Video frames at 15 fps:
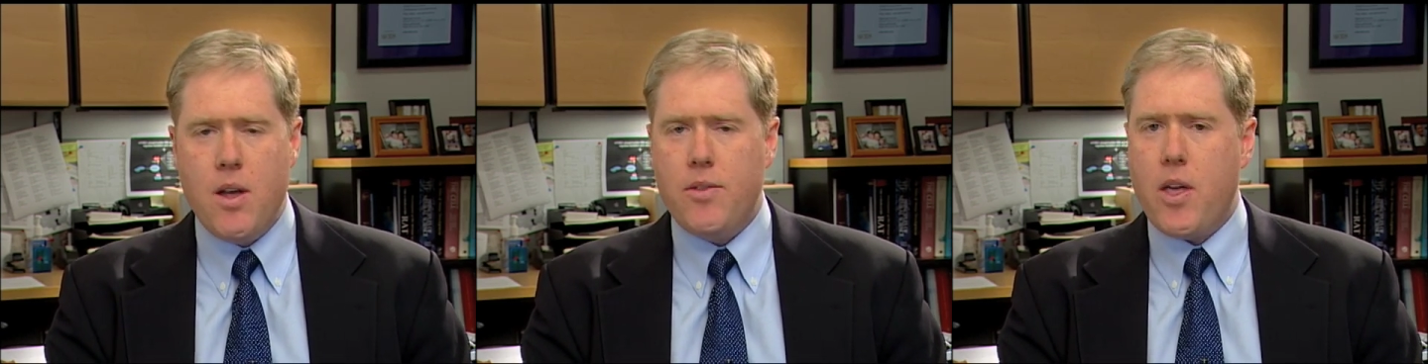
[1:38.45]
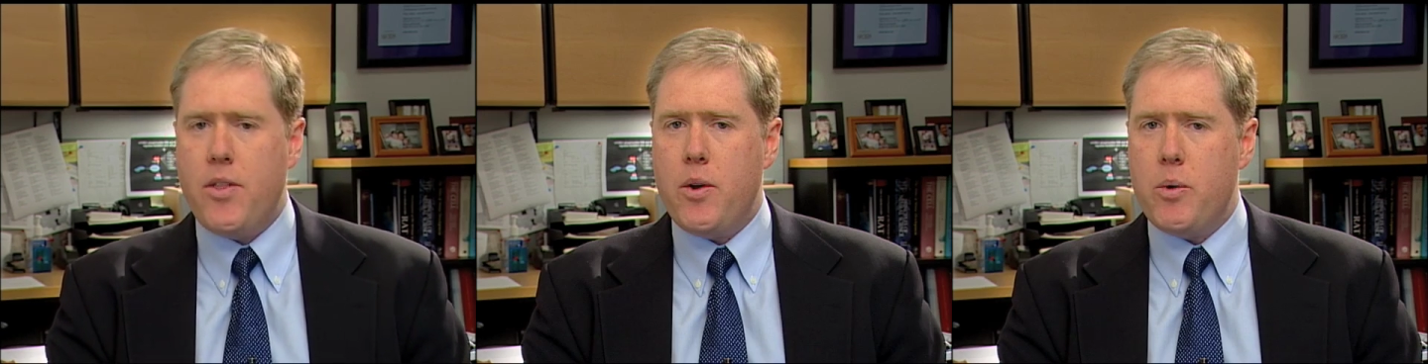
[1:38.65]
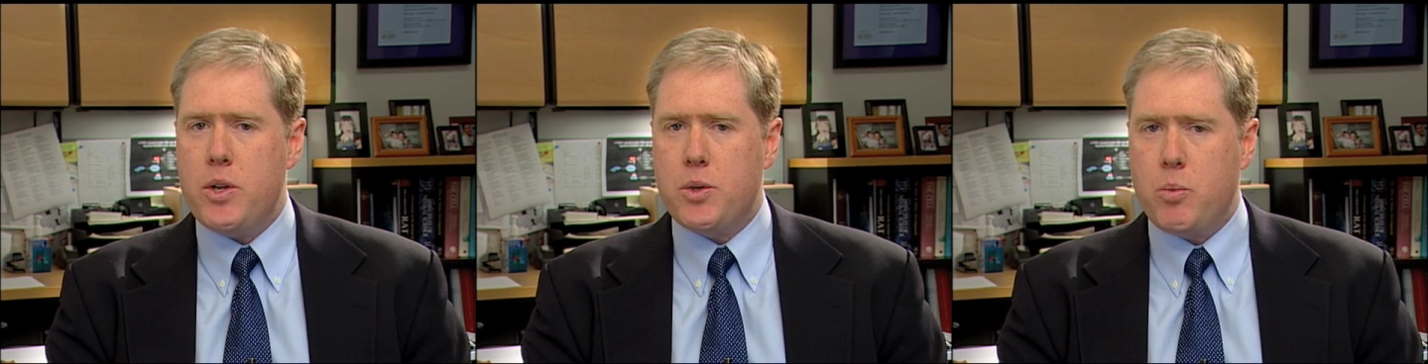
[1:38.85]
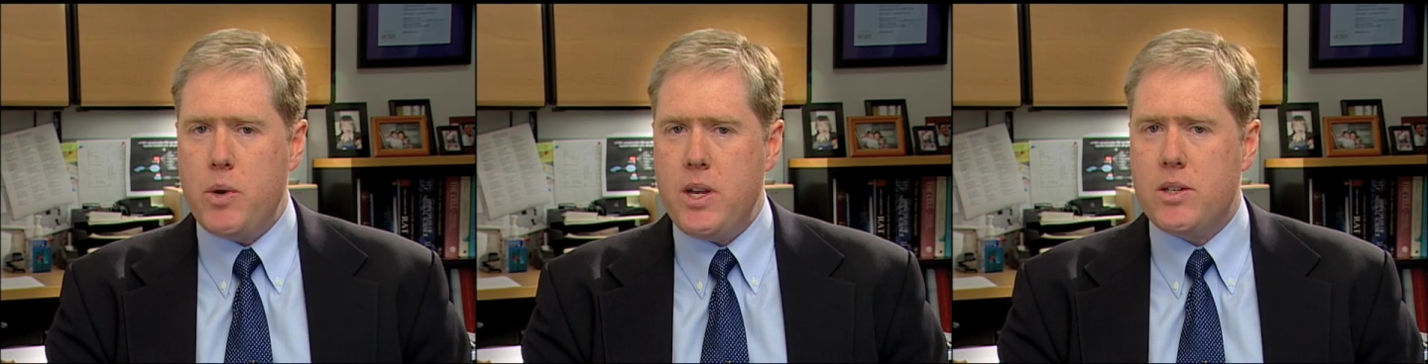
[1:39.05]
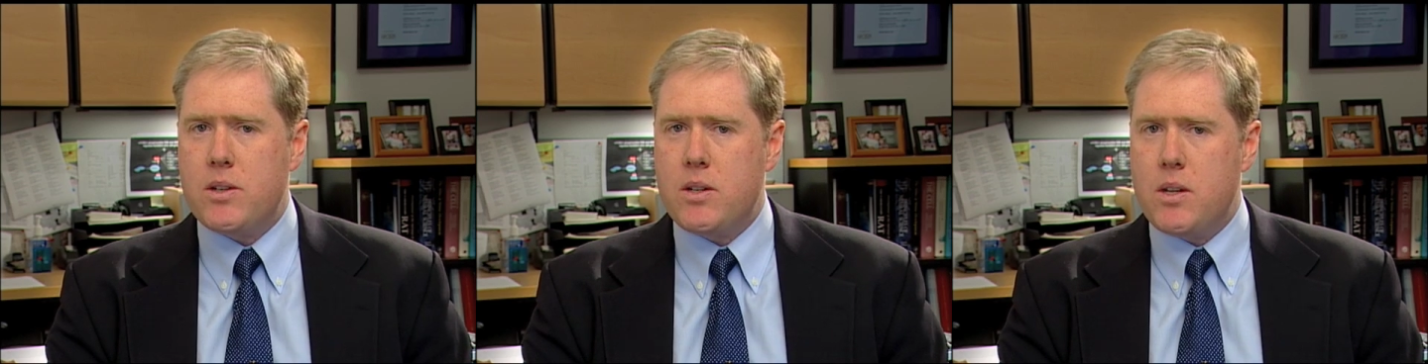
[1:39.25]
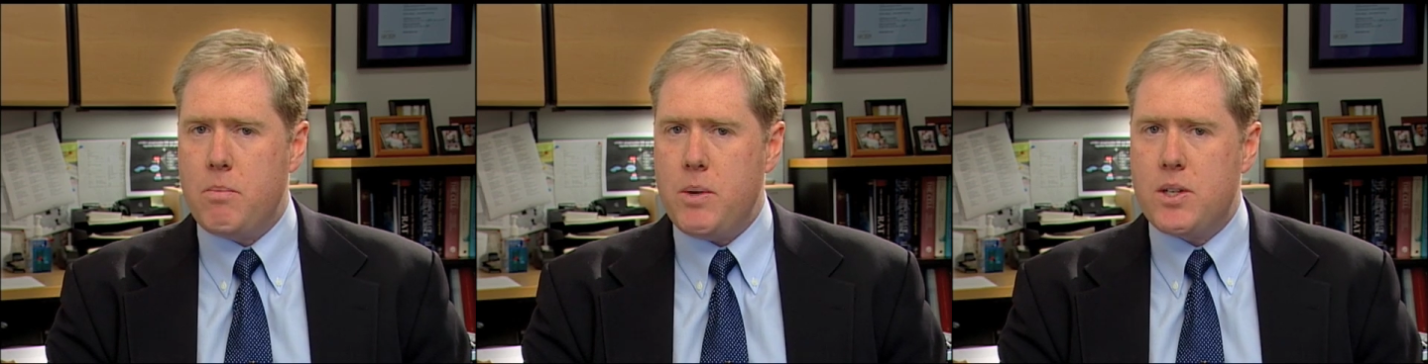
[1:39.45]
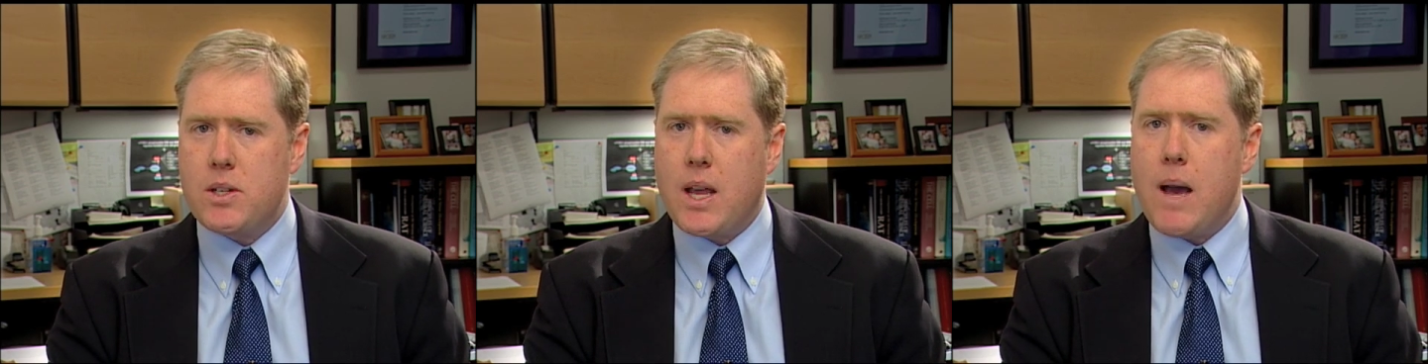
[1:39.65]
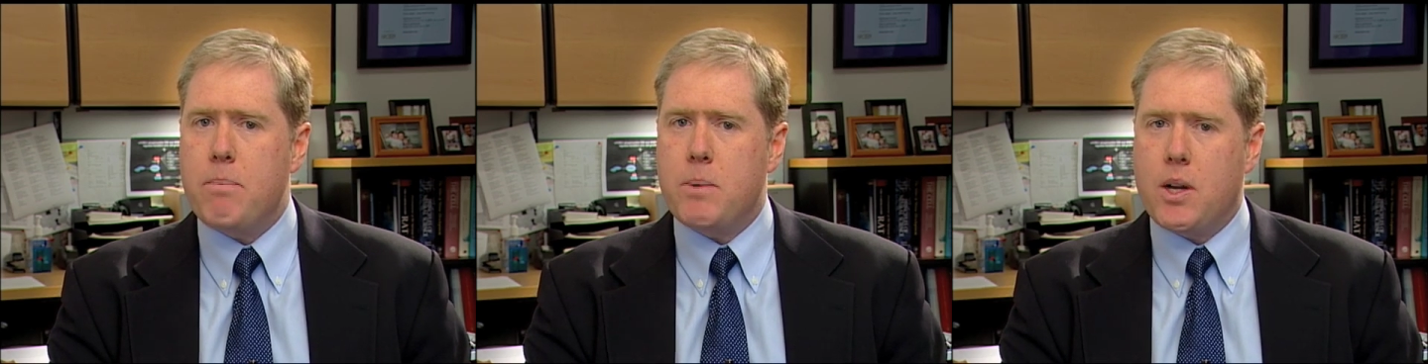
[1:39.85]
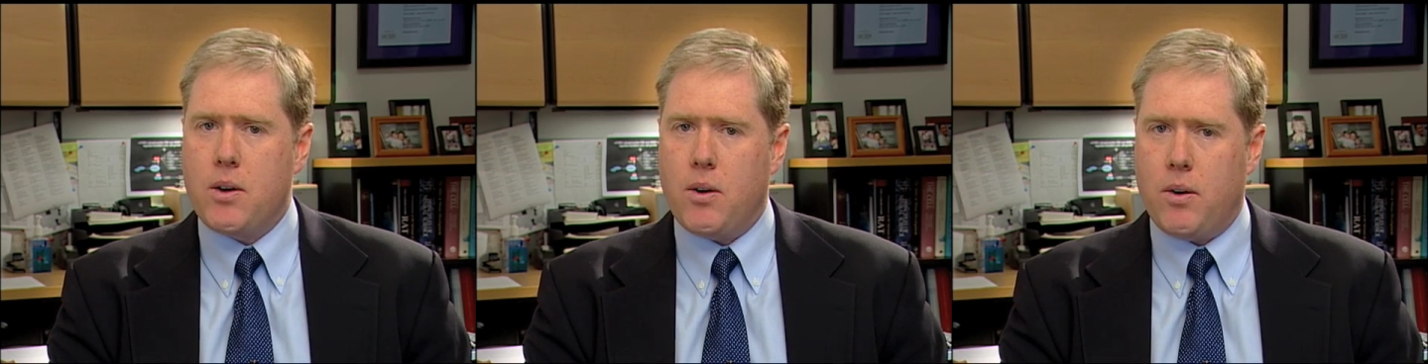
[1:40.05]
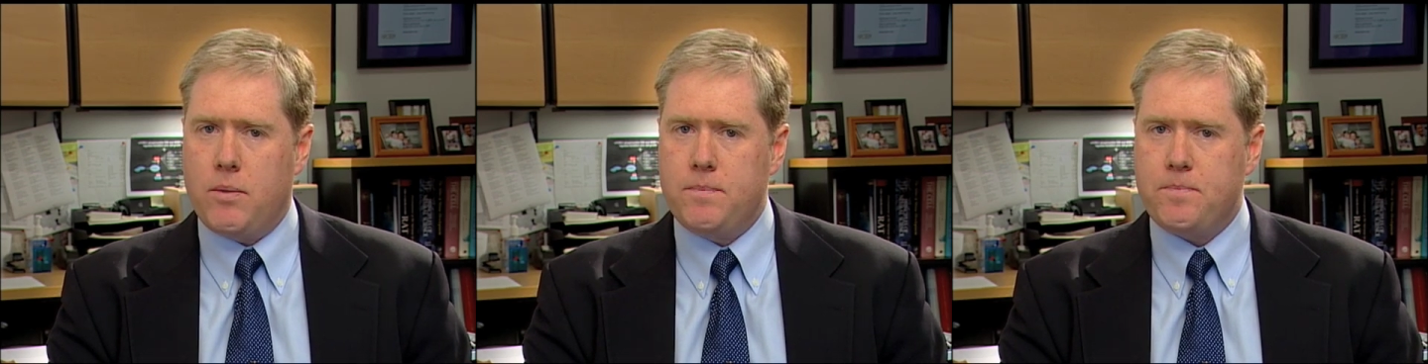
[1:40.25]
then there is reason to be
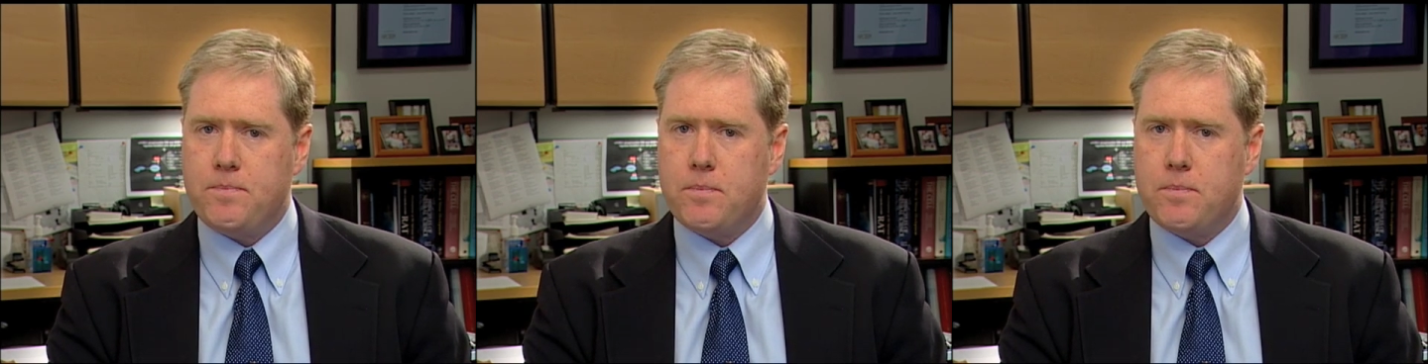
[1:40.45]
skeptical